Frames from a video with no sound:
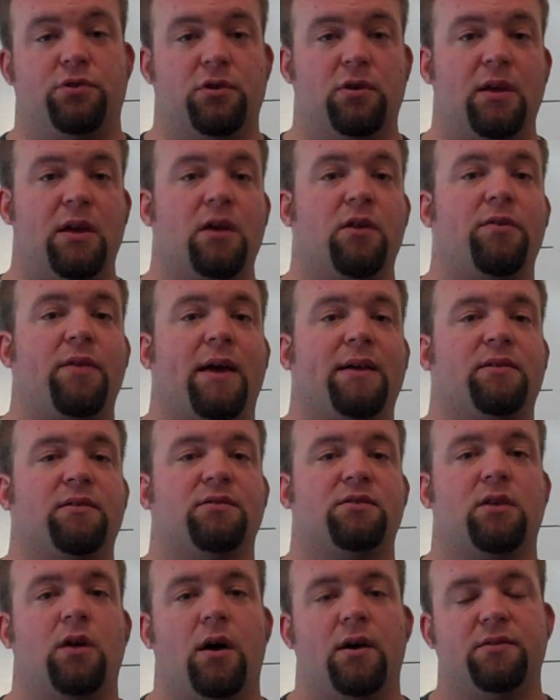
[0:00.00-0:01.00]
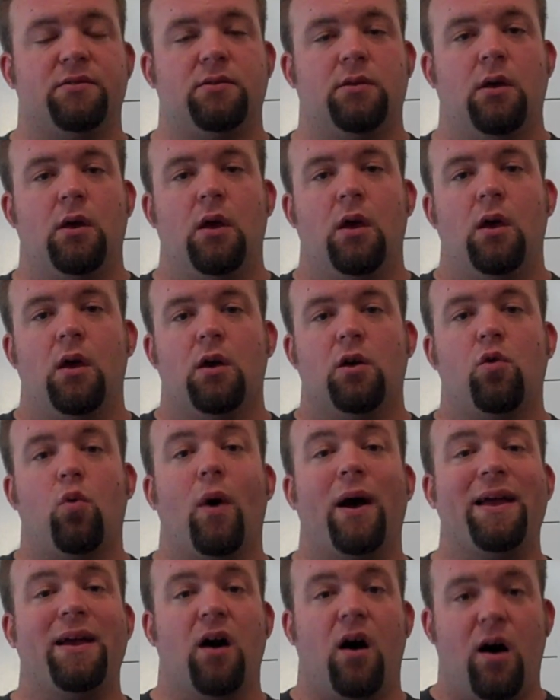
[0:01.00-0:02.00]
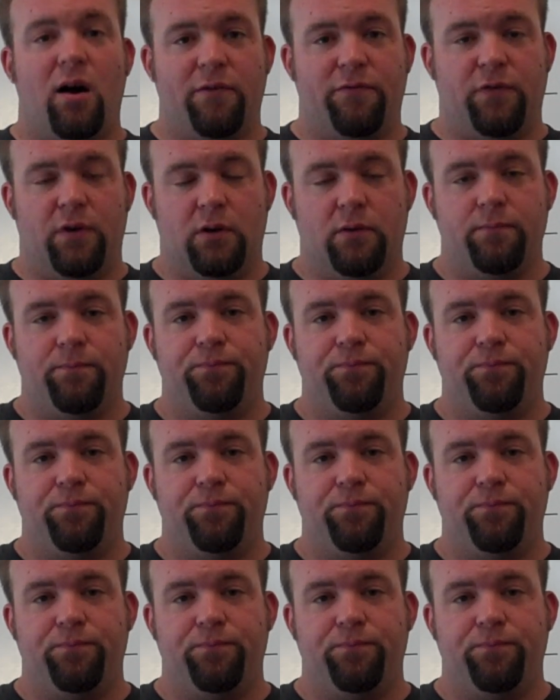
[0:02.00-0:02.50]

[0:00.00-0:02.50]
You'll hear that discussed quite often